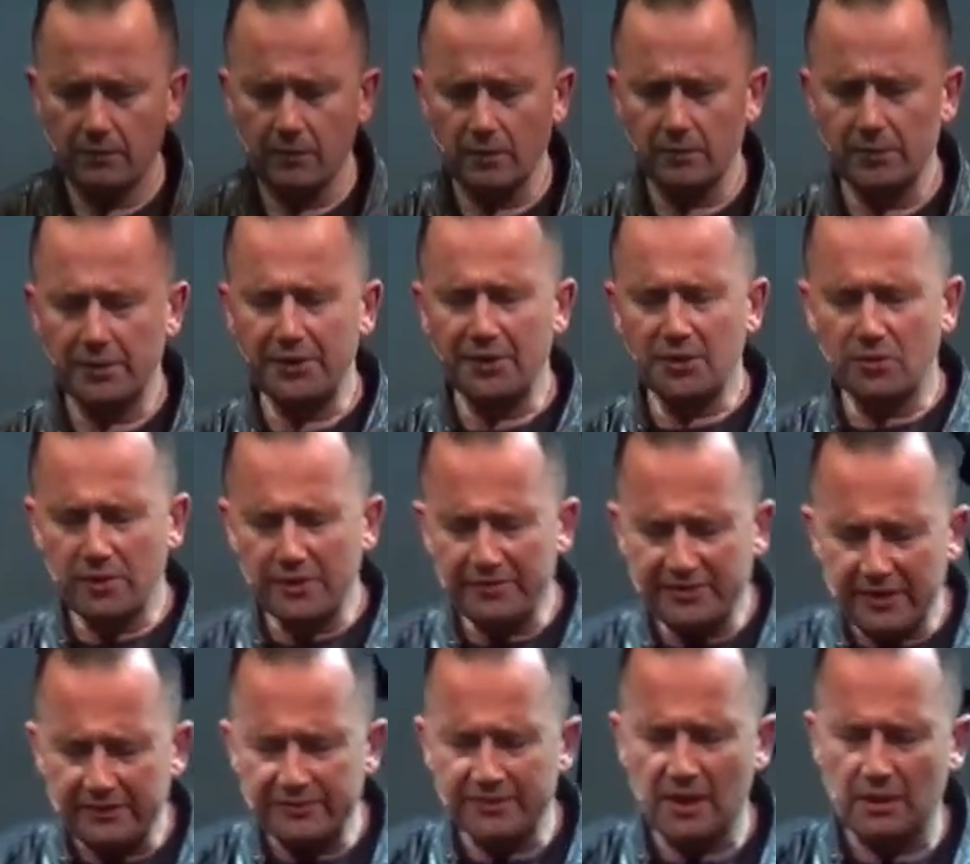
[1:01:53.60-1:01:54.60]
you know, we've
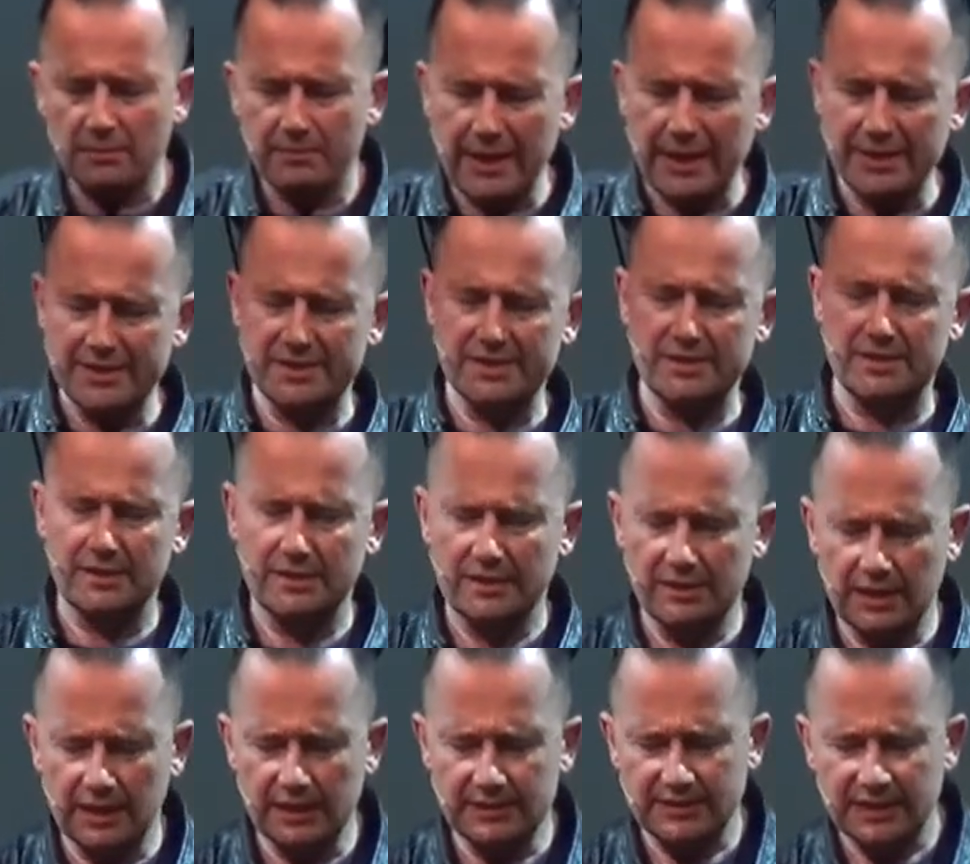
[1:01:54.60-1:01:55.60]
given our best
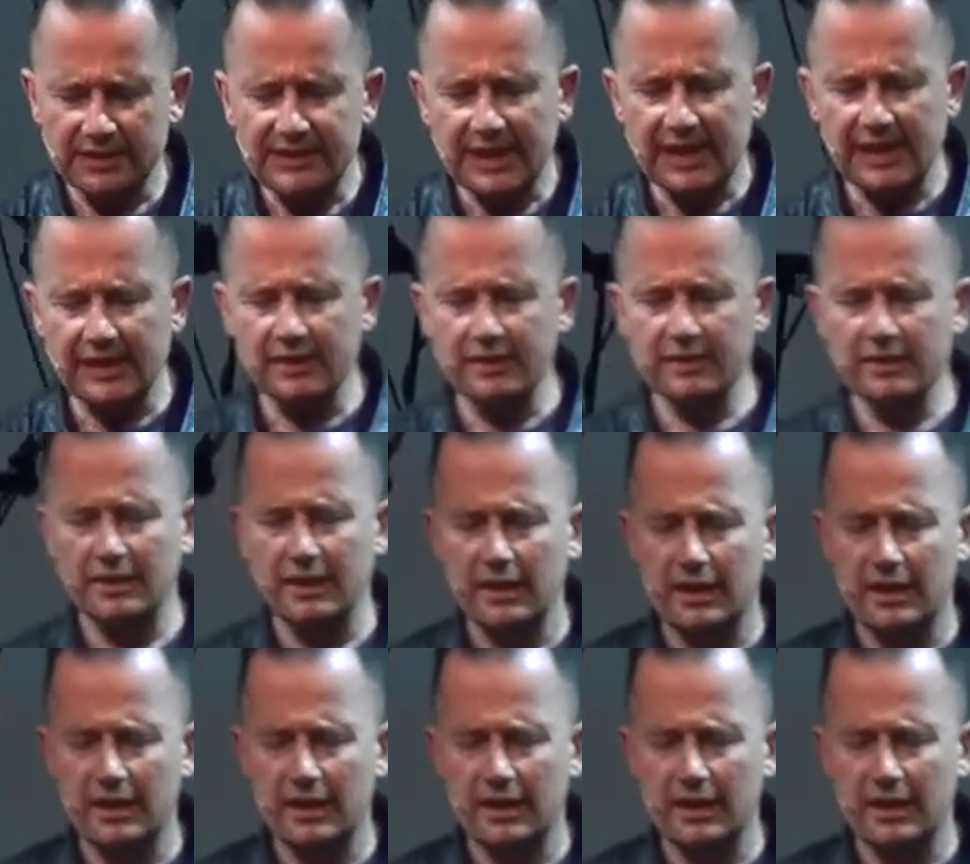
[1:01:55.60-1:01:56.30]
today.